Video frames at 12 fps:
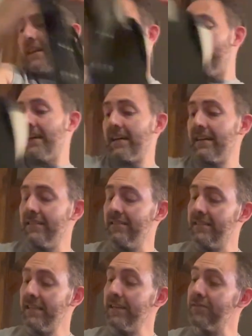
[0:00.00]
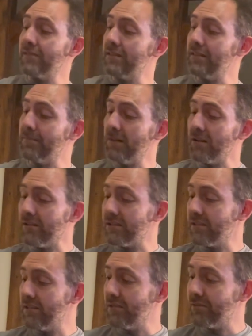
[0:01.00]
And I can tell you the
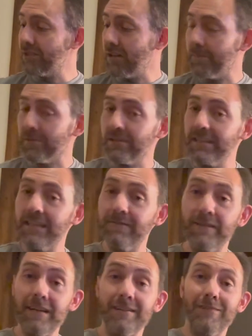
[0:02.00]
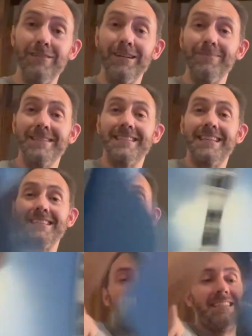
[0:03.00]
DiMarzio Chopper T very well because I just got